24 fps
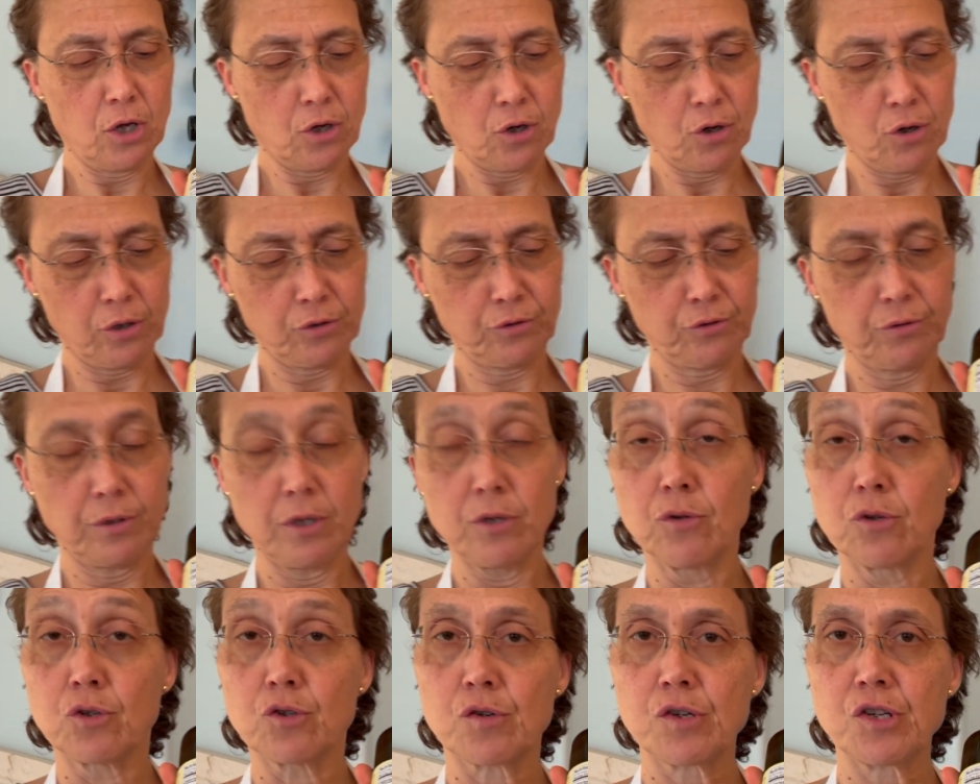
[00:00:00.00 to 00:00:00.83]
Go to the
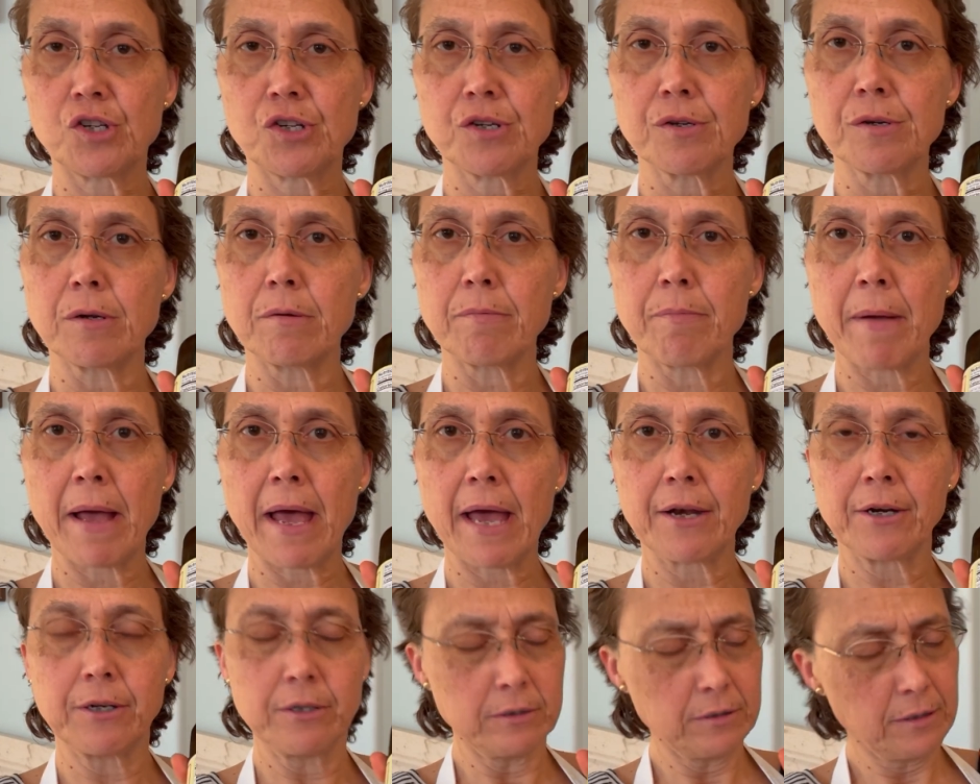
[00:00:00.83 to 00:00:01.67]
nutritional
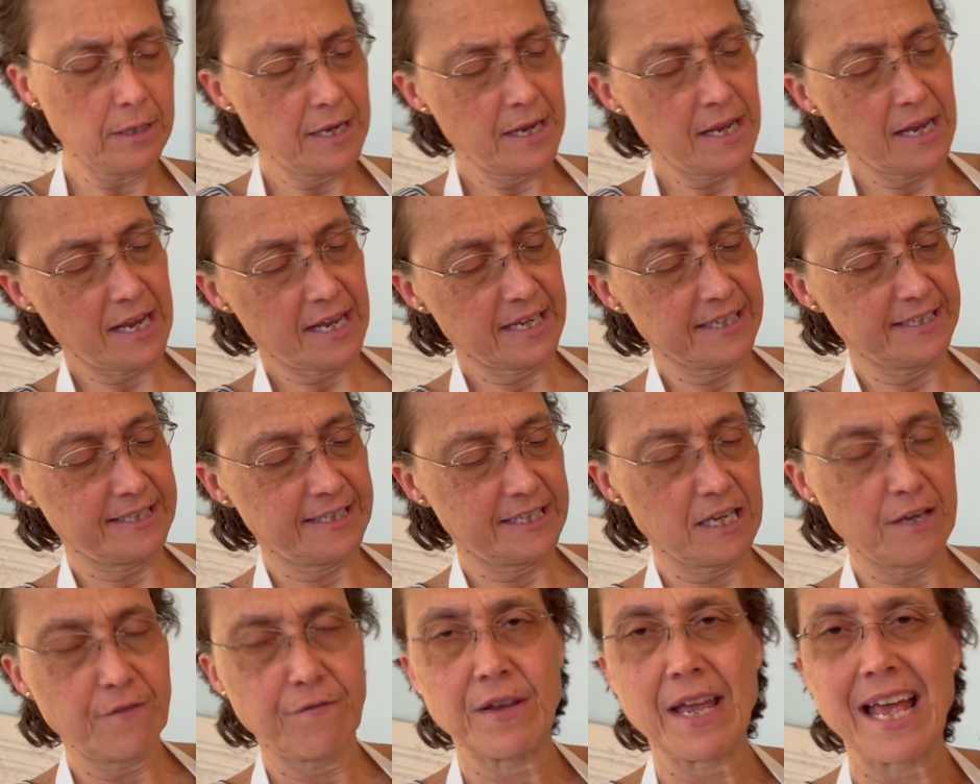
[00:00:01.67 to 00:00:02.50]
panel and
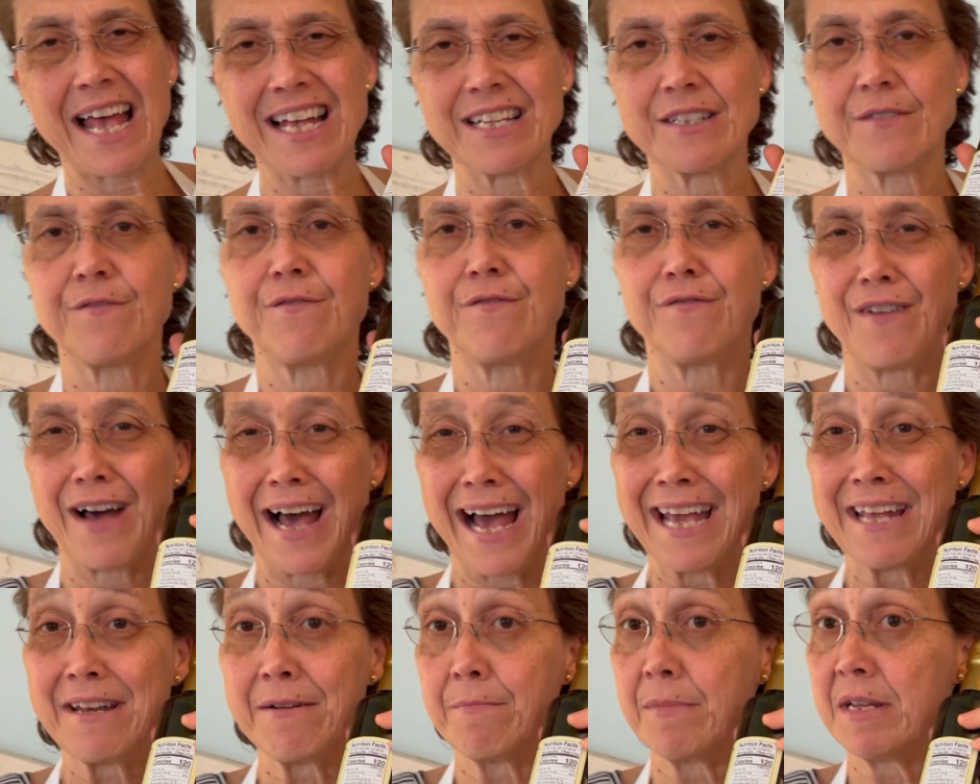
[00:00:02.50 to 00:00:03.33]
see if it has
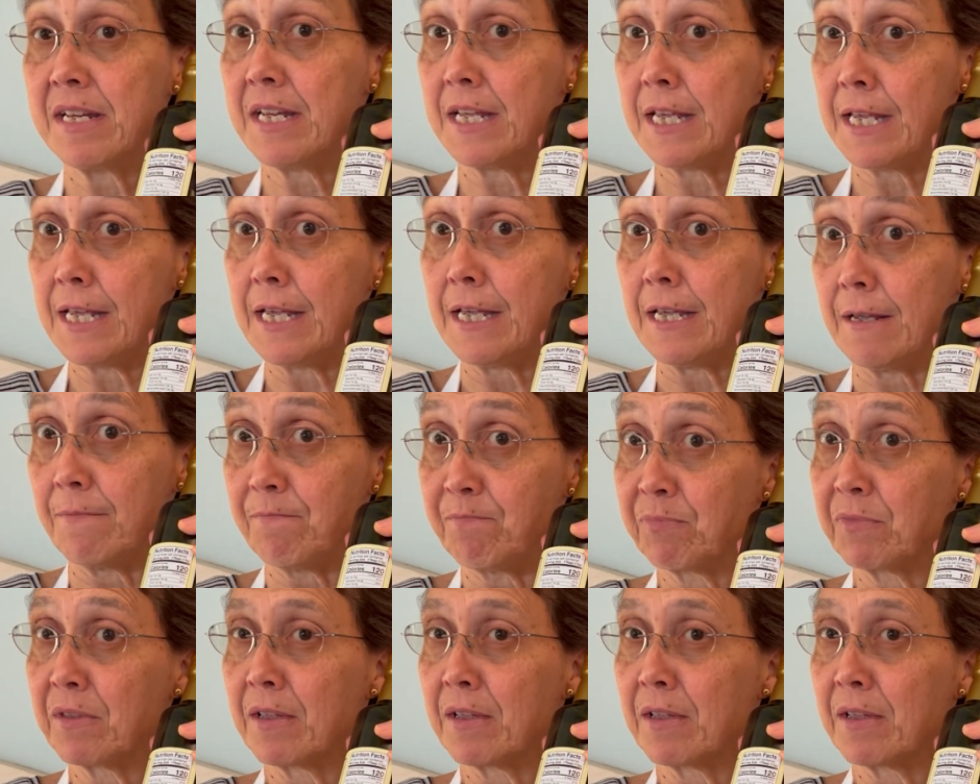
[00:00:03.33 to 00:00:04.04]
vitamin E.